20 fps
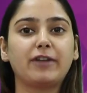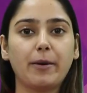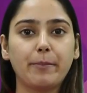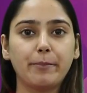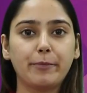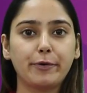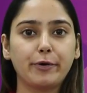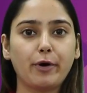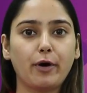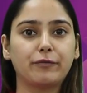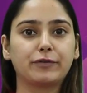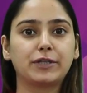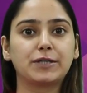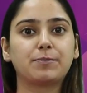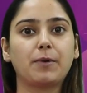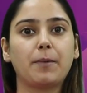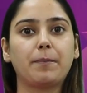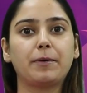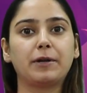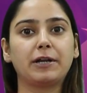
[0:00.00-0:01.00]
number of this
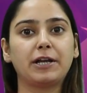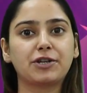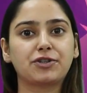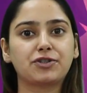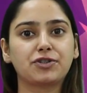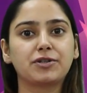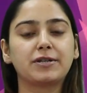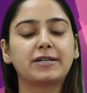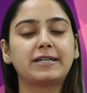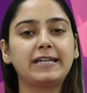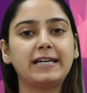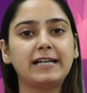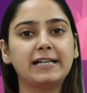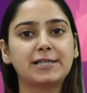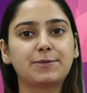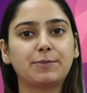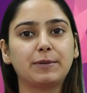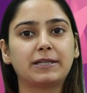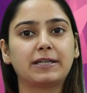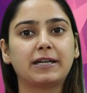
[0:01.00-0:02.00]
population
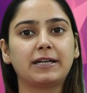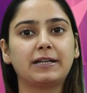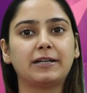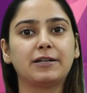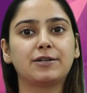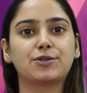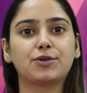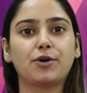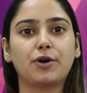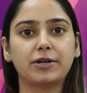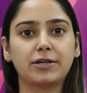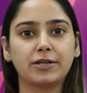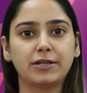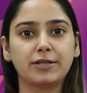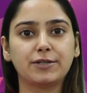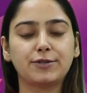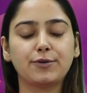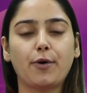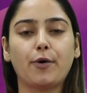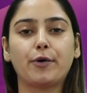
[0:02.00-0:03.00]
deals with kidney
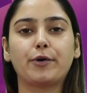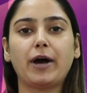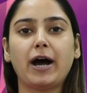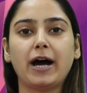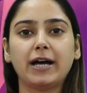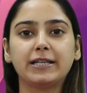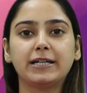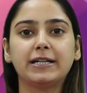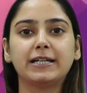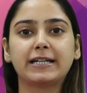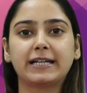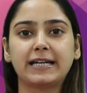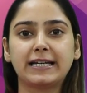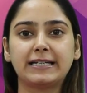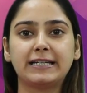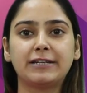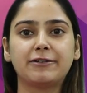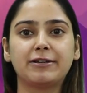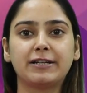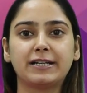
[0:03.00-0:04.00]
disorders or other
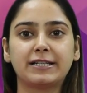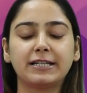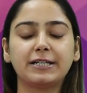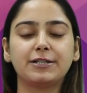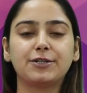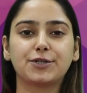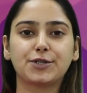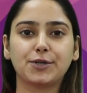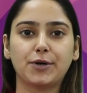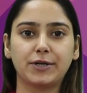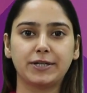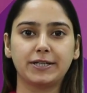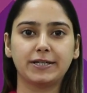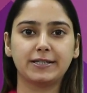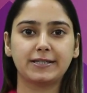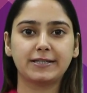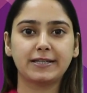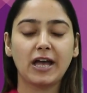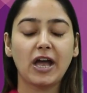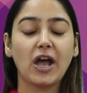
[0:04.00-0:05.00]
kidney related
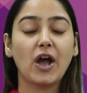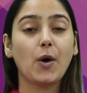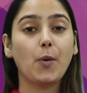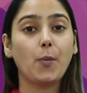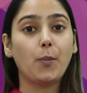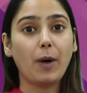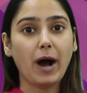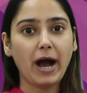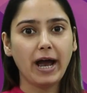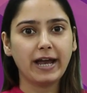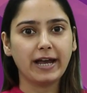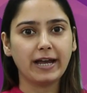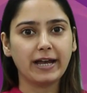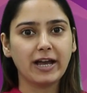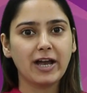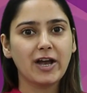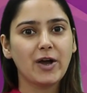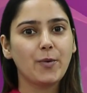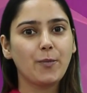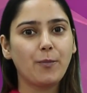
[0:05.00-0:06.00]
disorders. Why?
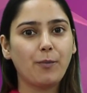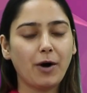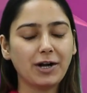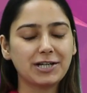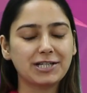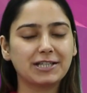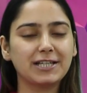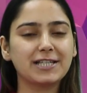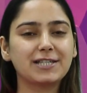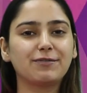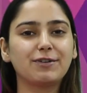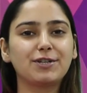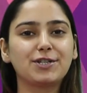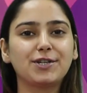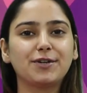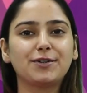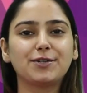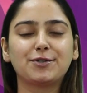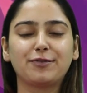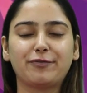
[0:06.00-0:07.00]
Watch this
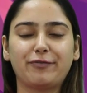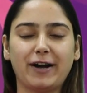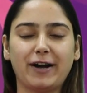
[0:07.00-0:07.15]
video to